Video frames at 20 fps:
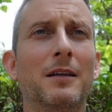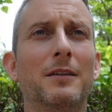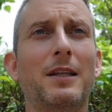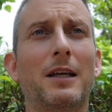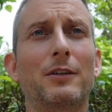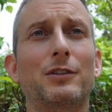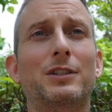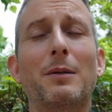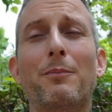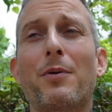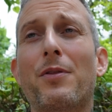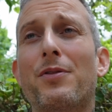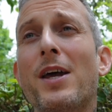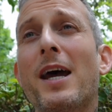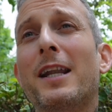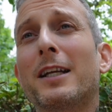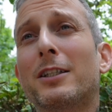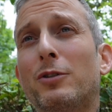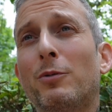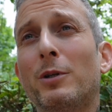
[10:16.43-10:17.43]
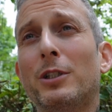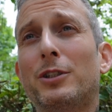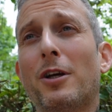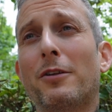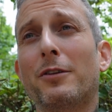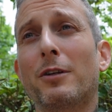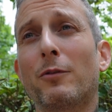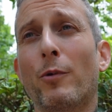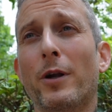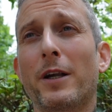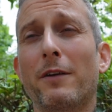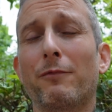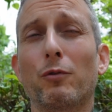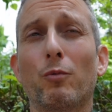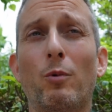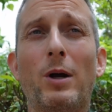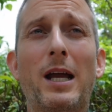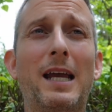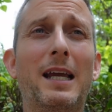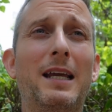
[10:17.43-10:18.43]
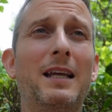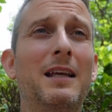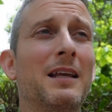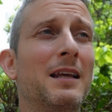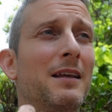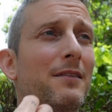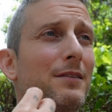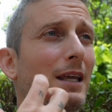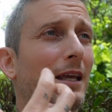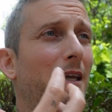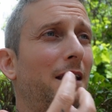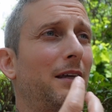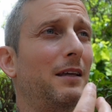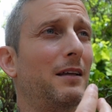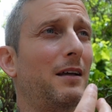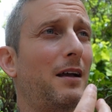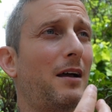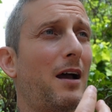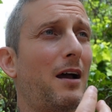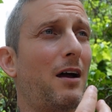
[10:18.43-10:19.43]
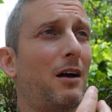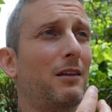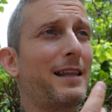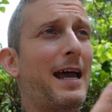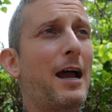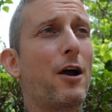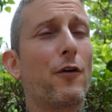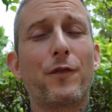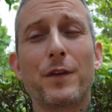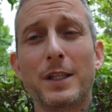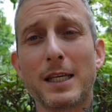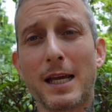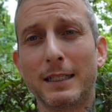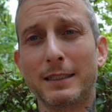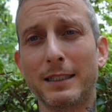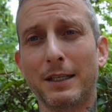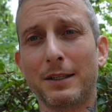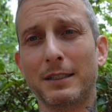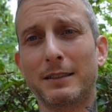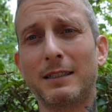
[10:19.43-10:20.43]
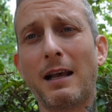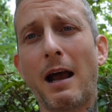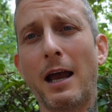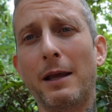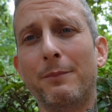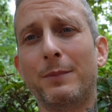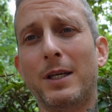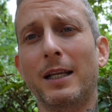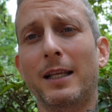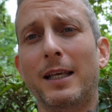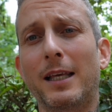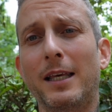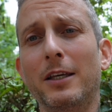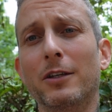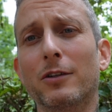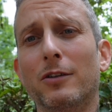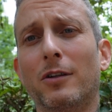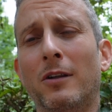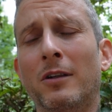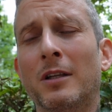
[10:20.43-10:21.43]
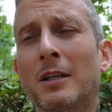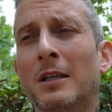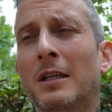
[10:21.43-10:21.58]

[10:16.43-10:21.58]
They're sympathetic to each other in whatever way. They allow for the idea that time can heal,